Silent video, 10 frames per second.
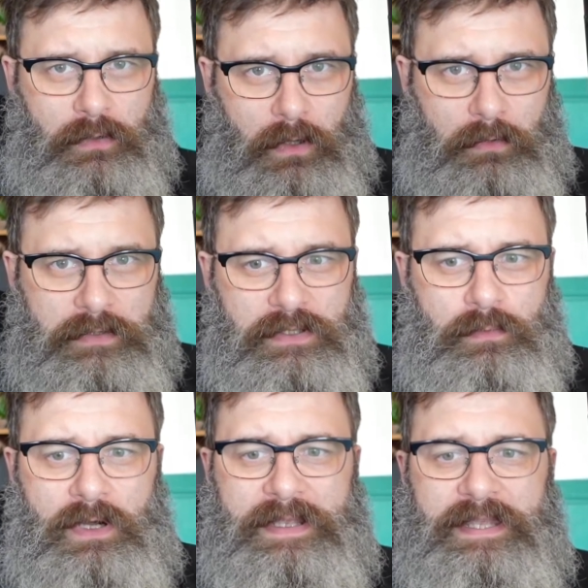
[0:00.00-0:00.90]
On the
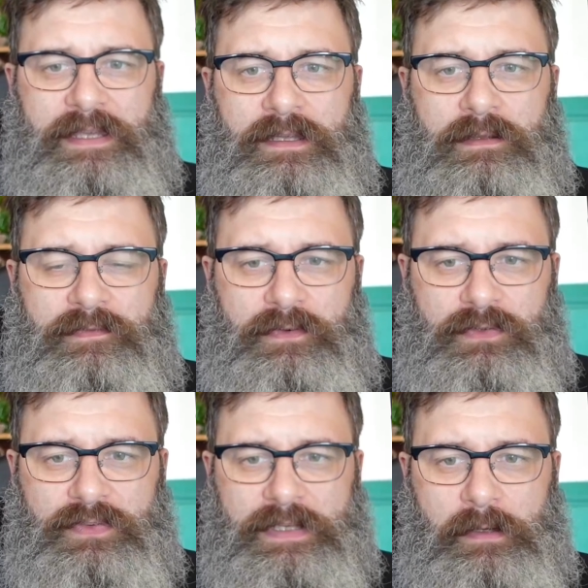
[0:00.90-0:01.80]
UI here, the
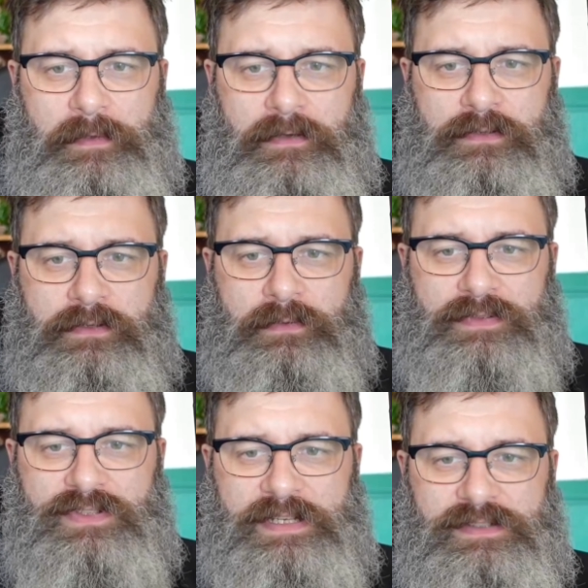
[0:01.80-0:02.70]
first thing I'm going to do is
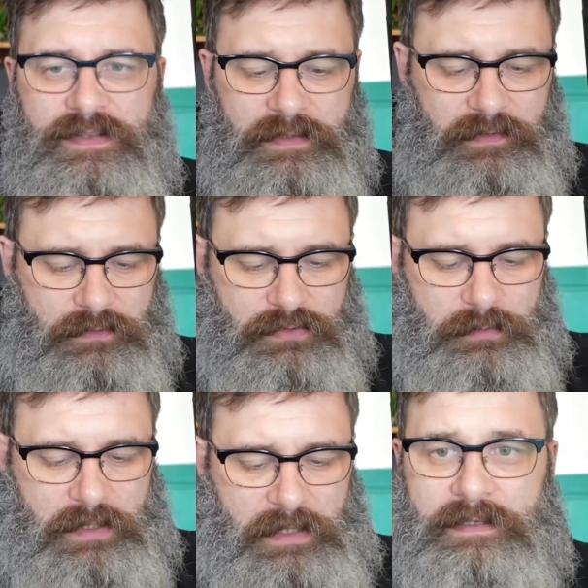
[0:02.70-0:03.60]
change this to
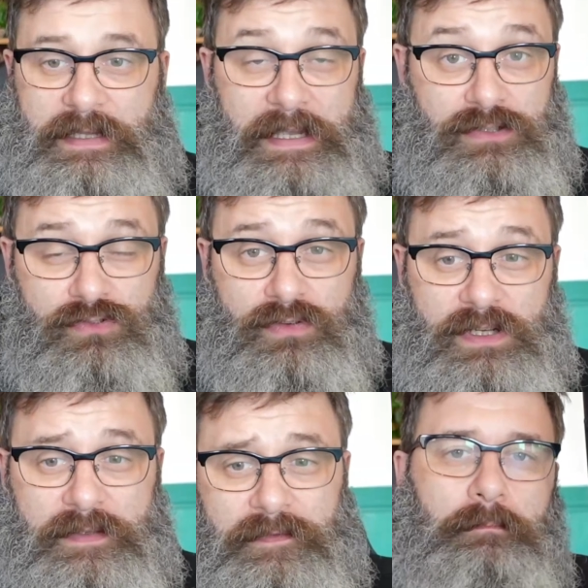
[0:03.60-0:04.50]
my cache drive.